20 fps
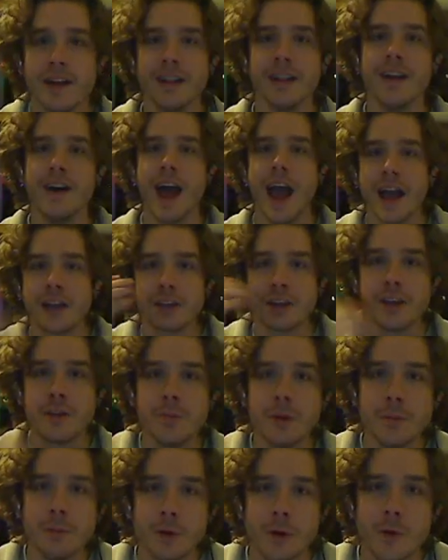I love asking
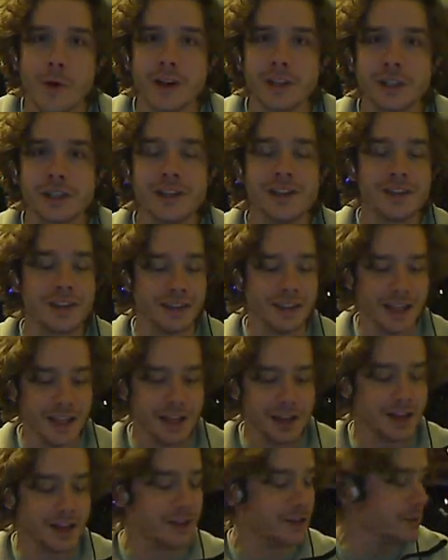people questions and
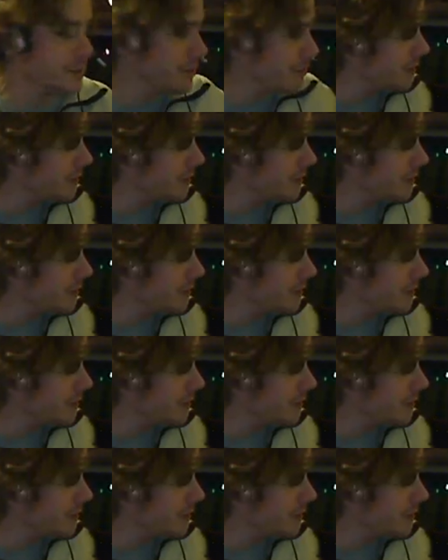listening to